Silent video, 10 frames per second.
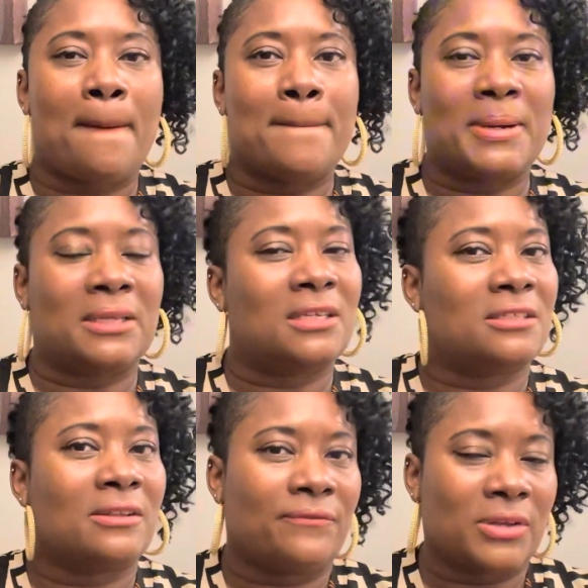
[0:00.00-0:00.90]
but
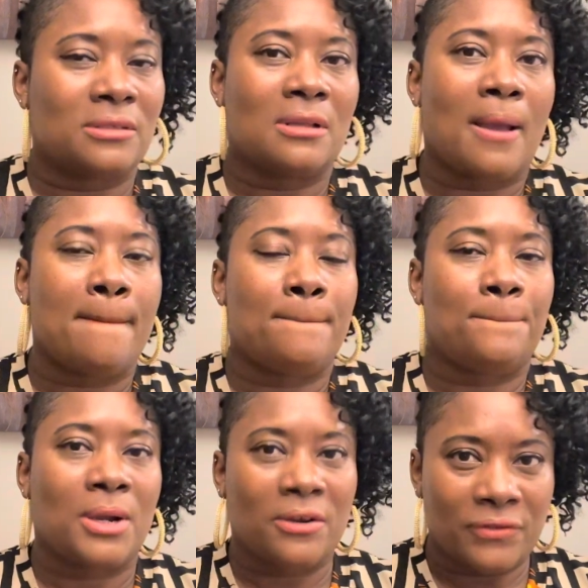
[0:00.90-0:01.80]
this fits
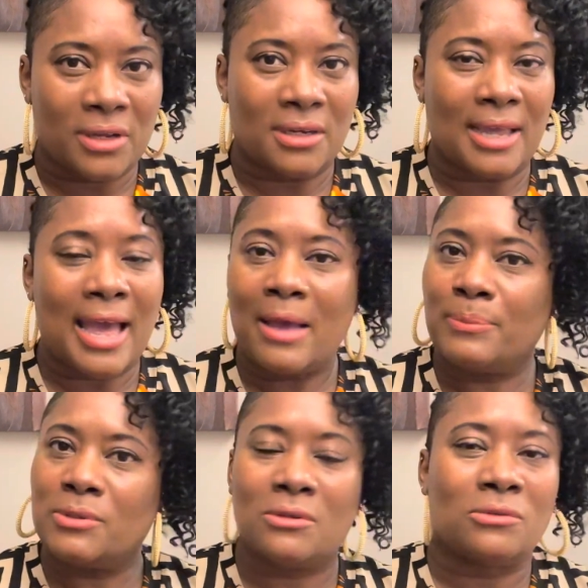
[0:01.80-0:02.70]
perfectly
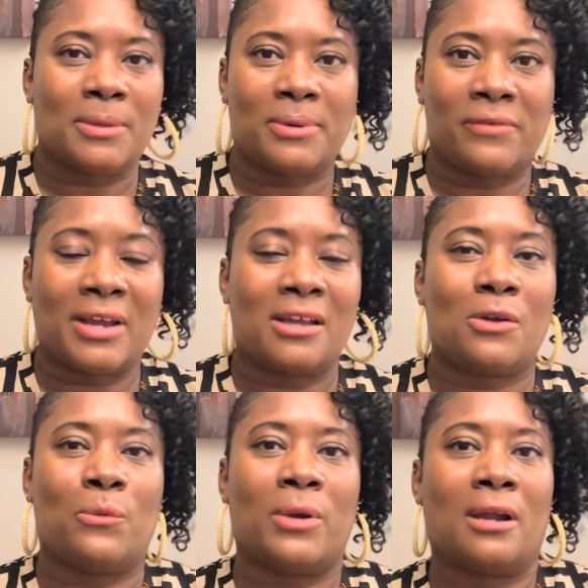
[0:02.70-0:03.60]
absolutely perfect i
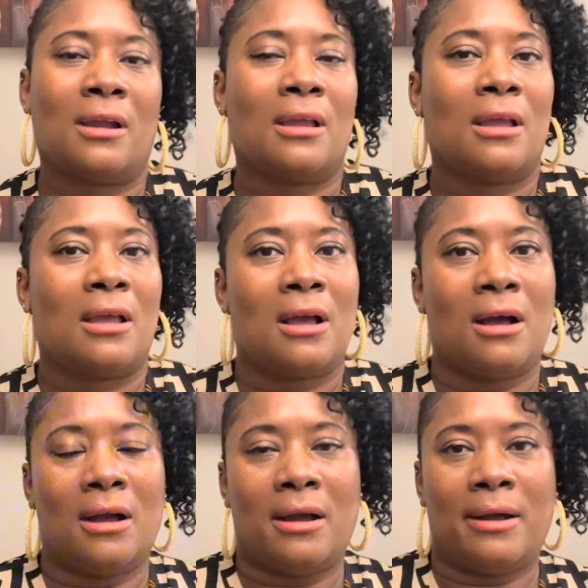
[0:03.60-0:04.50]
can wear
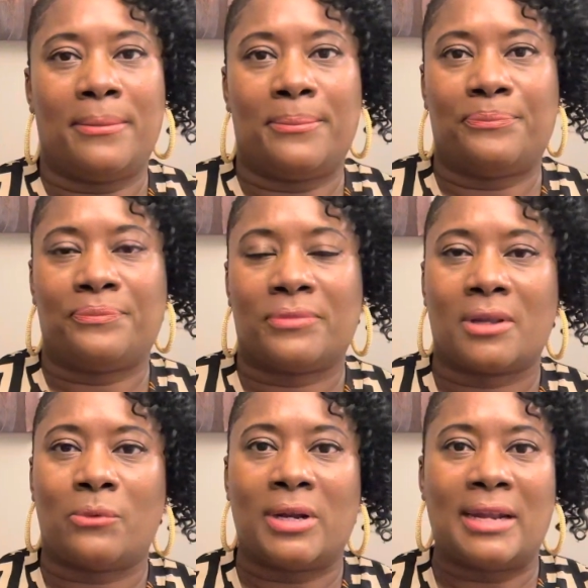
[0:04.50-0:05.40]
um
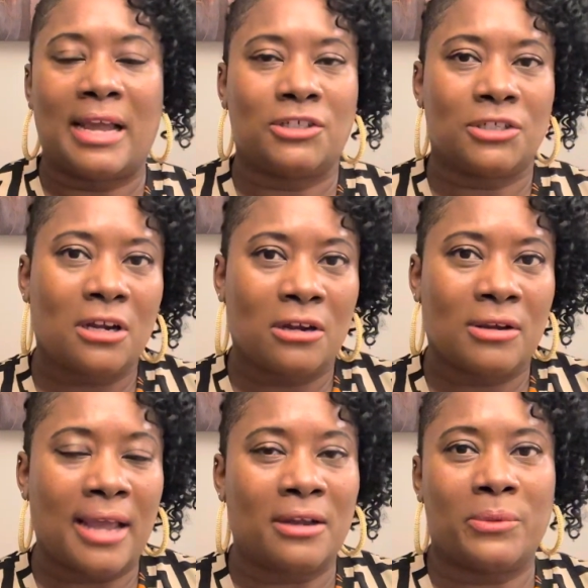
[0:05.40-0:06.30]
with a light shirt.
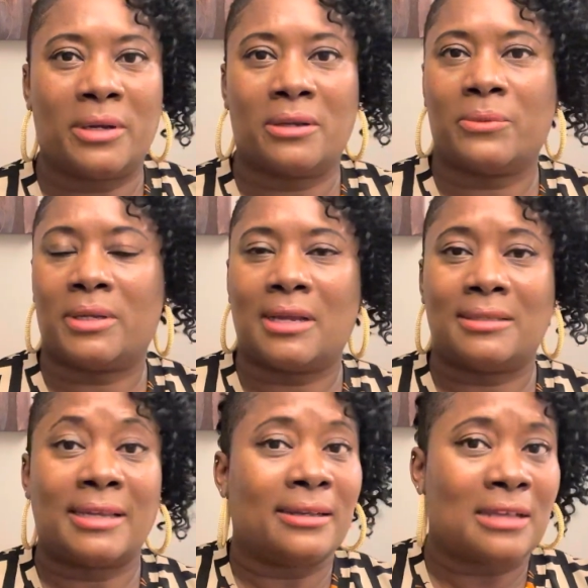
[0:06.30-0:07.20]
I could wear it with a
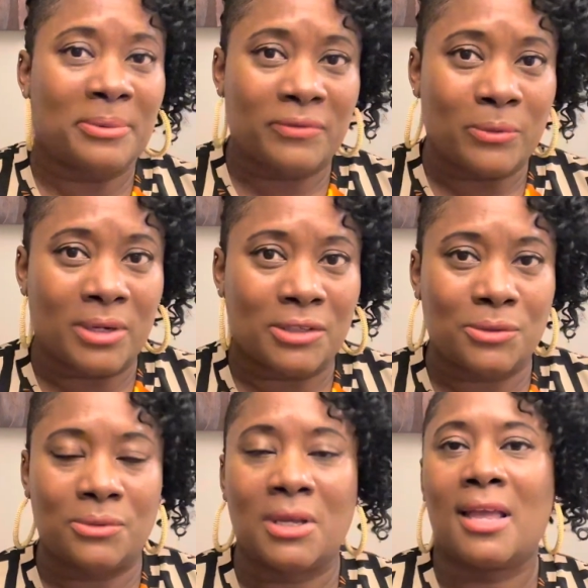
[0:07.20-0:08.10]
tank top if I wanted
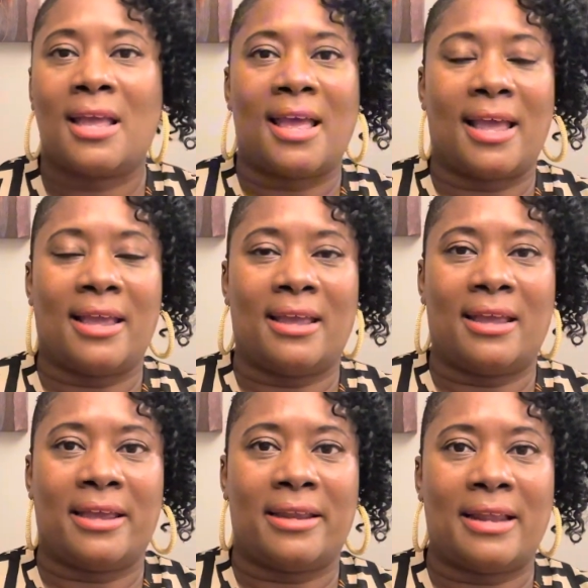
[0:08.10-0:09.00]
to.
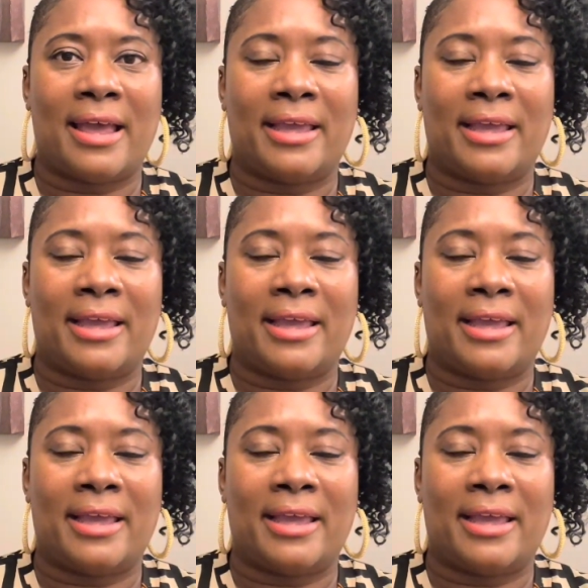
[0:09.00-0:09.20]
And I